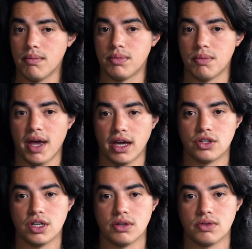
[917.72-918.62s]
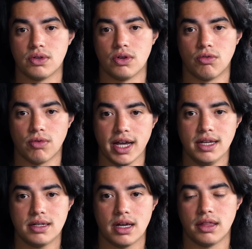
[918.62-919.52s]
The packaging's
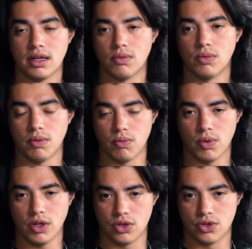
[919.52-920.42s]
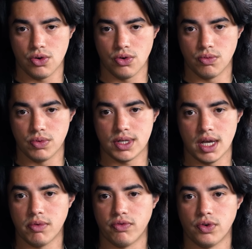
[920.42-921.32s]
great. I think what Sean was
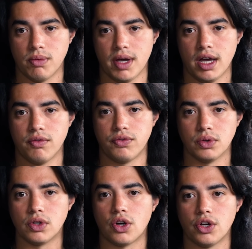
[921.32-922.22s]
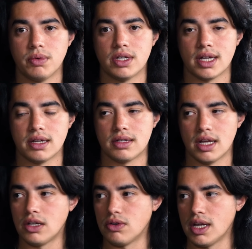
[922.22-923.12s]
saying before about fuel economy is
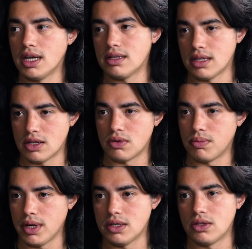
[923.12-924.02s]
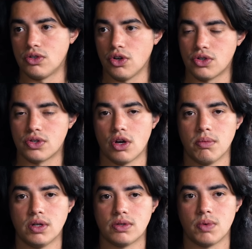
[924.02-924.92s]
understanding your needs, and that sort of plays into Josh's
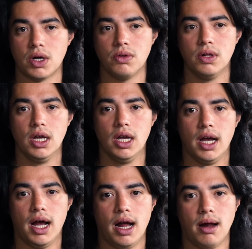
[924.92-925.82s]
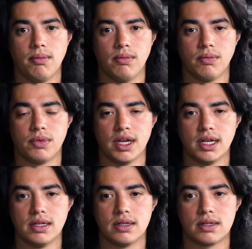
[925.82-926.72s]
comment as well.
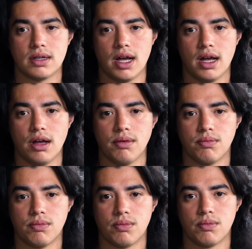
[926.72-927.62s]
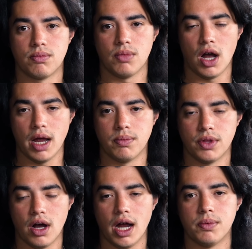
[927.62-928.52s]
These are
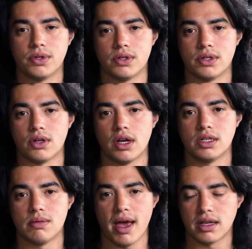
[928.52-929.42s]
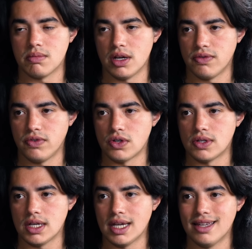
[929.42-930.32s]
the hybrids are designed to maximize efficiency